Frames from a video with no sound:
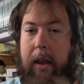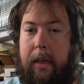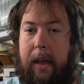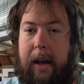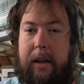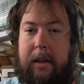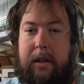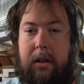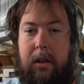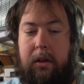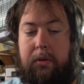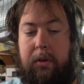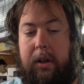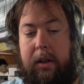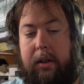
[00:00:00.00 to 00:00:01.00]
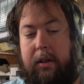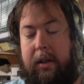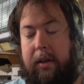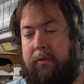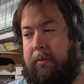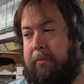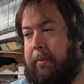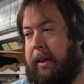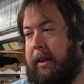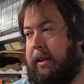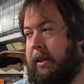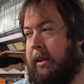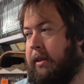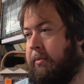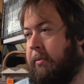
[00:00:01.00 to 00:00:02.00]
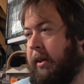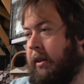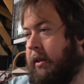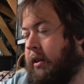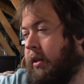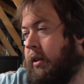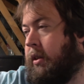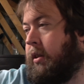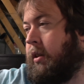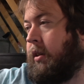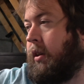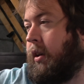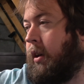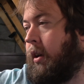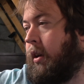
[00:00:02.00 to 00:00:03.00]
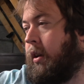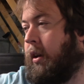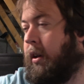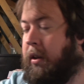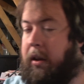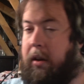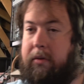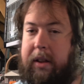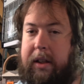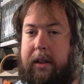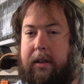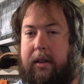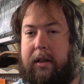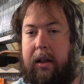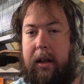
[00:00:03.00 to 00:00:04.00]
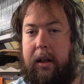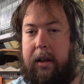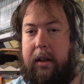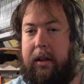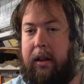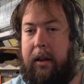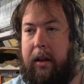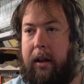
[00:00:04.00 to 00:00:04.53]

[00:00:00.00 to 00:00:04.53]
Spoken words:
There's all kinds of different pieces which are already designed.